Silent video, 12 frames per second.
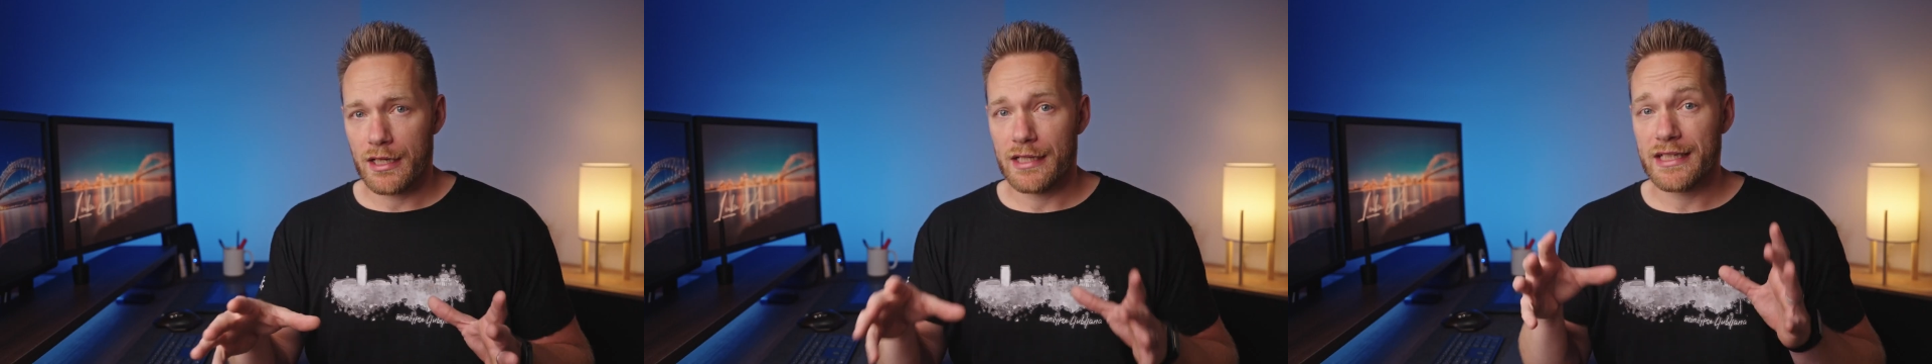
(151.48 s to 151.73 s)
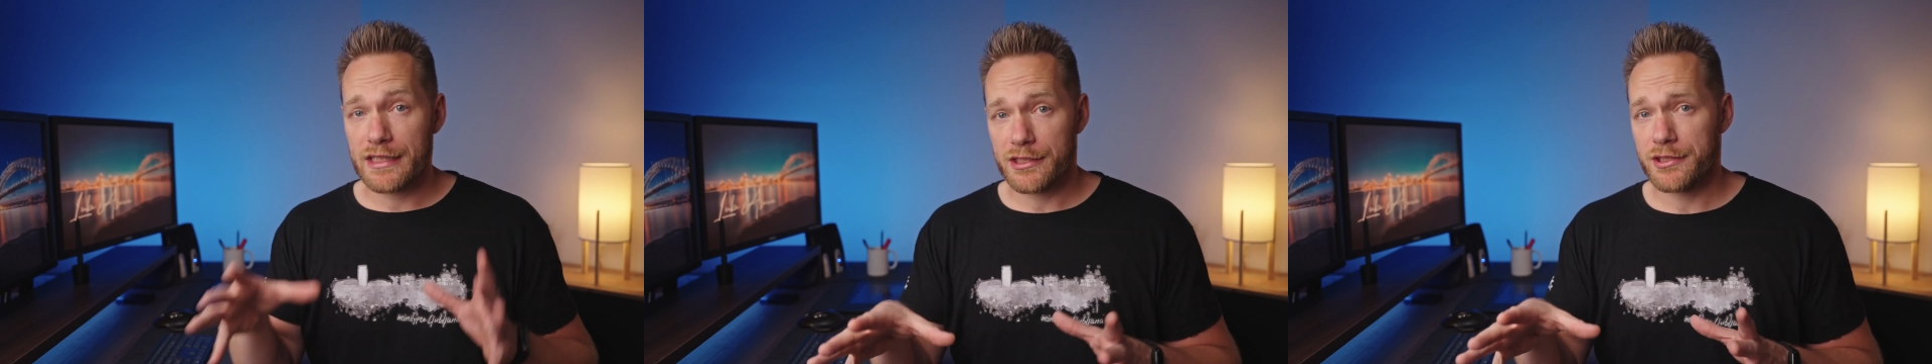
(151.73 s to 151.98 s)

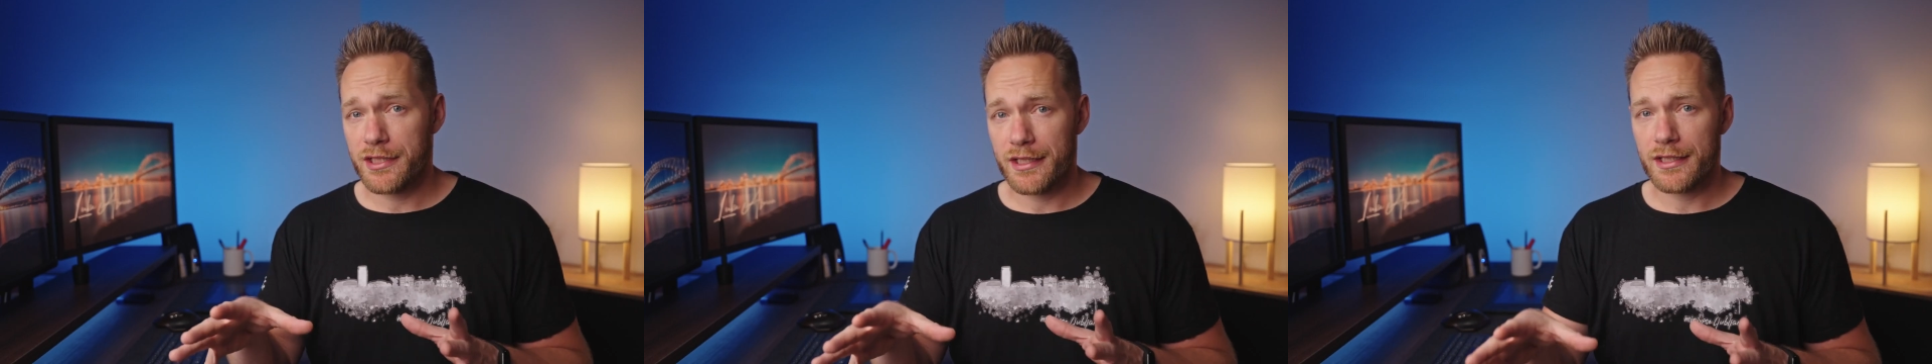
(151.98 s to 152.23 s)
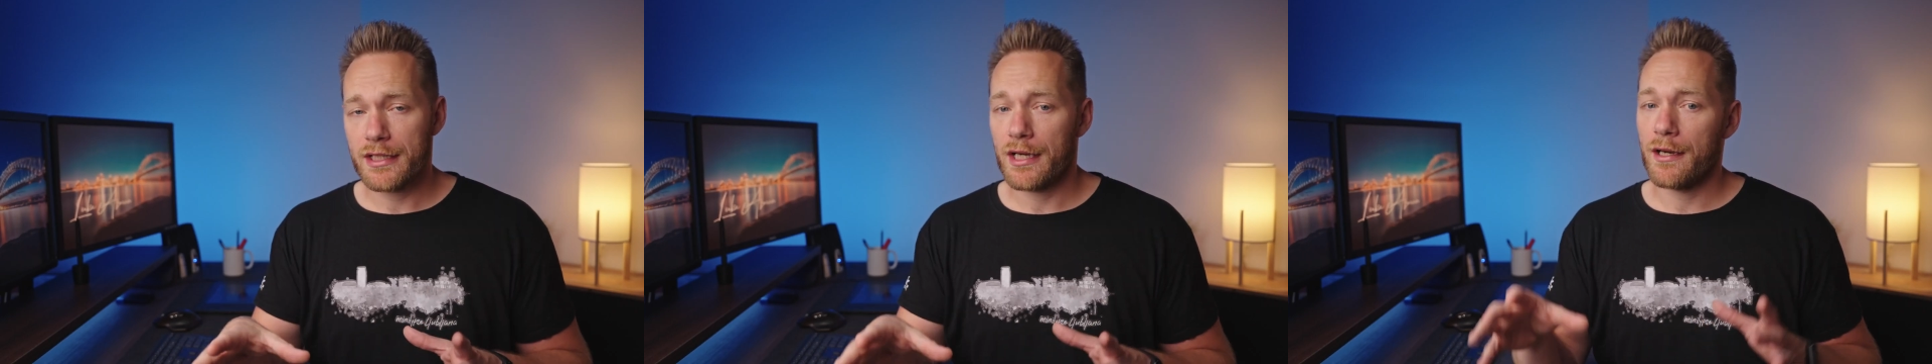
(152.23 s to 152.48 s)
Another
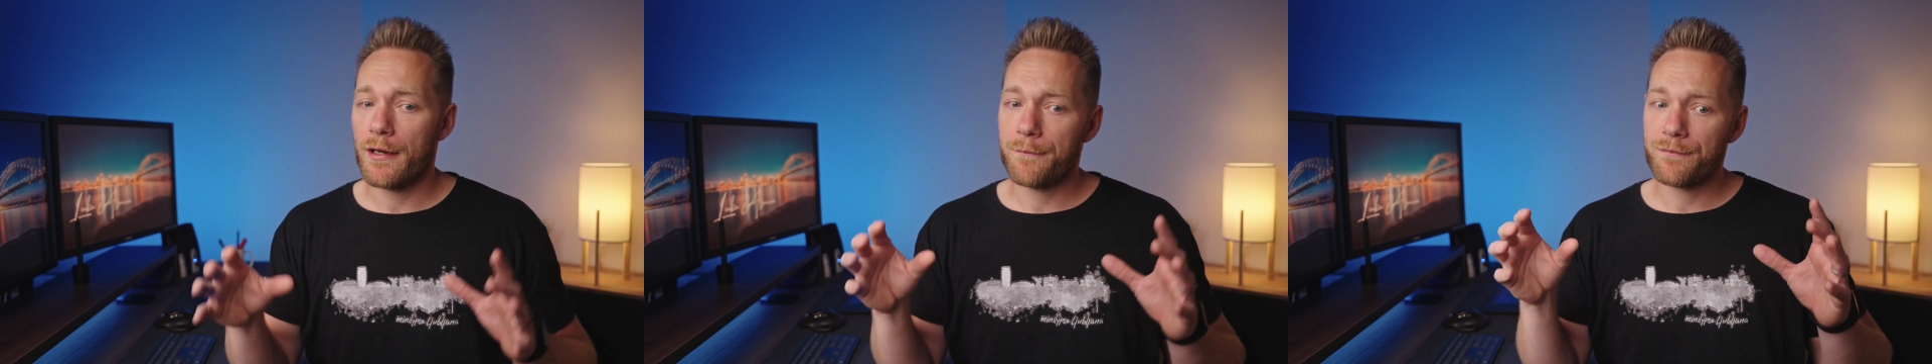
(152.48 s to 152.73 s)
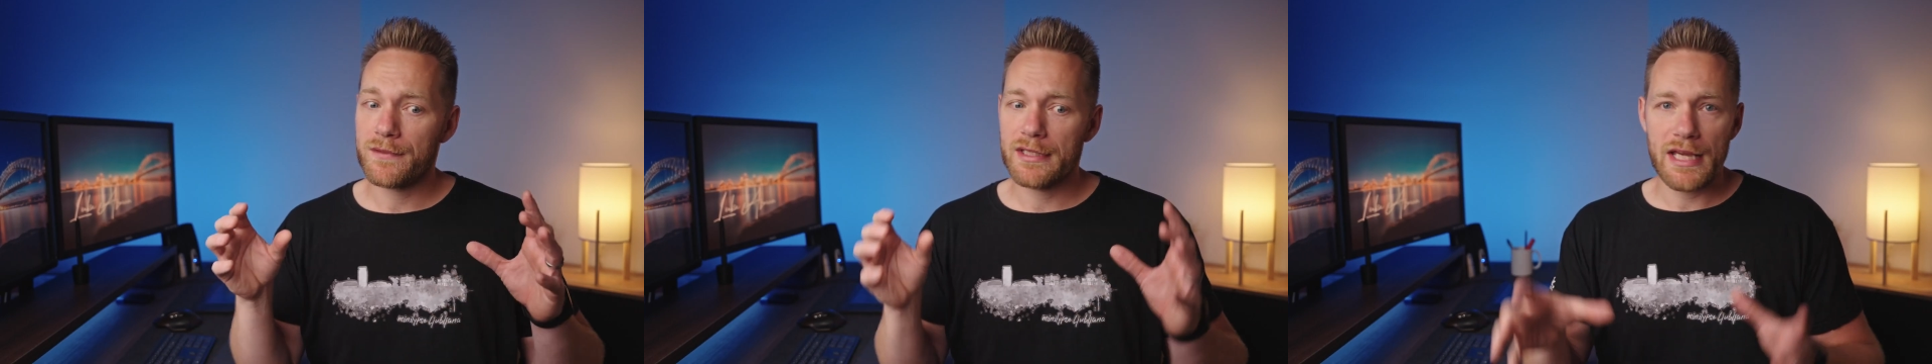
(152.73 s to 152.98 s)
thing,
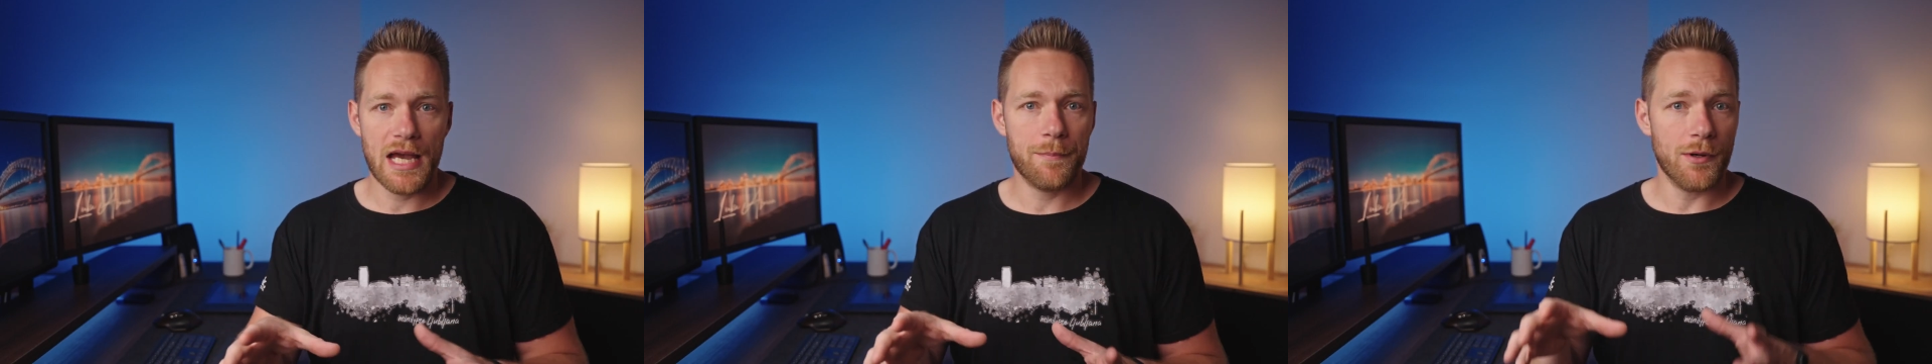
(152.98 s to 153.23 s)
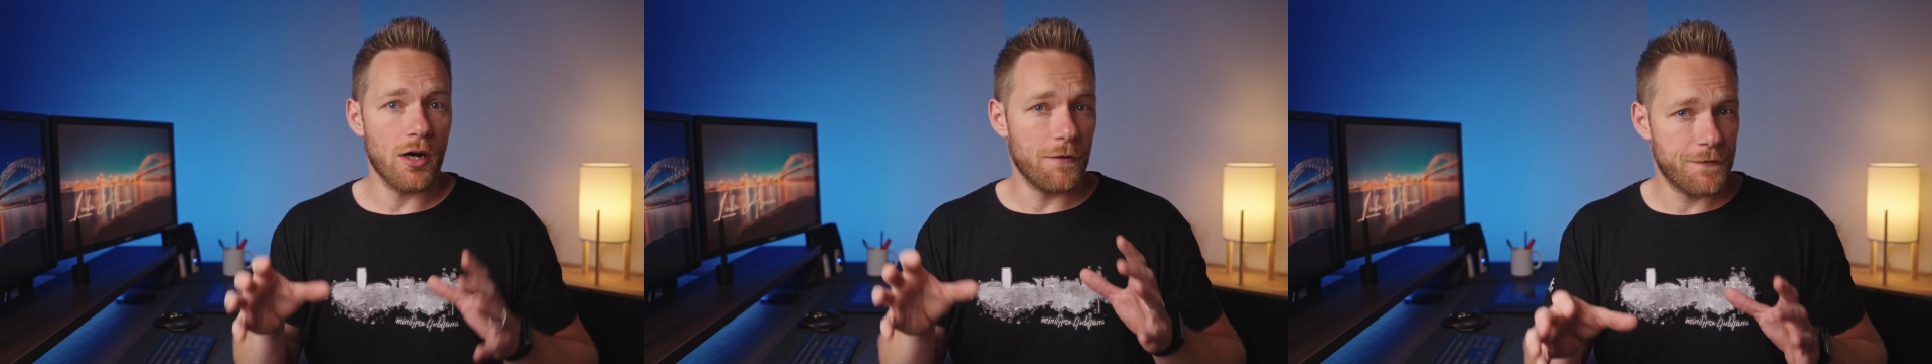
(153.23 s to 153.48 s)
the
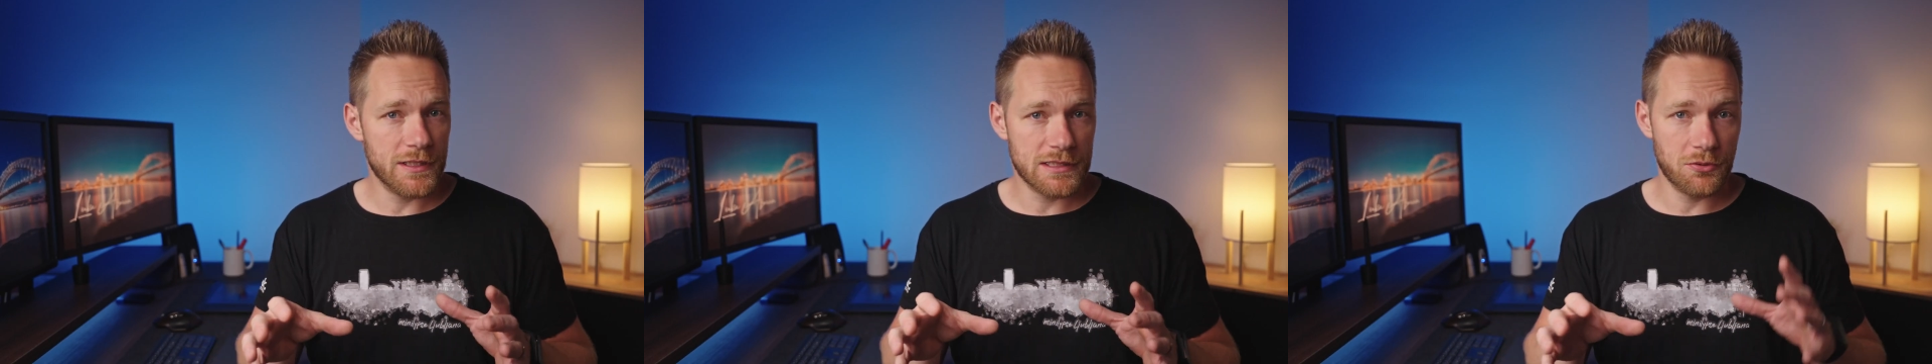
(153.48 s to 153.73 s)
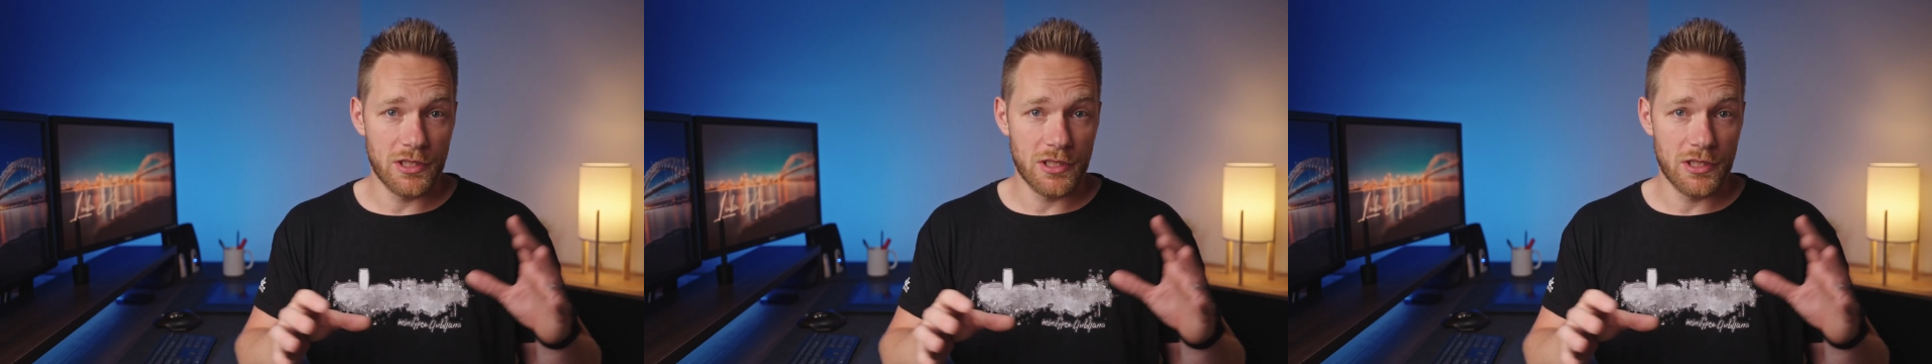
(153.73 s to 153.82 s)
app offers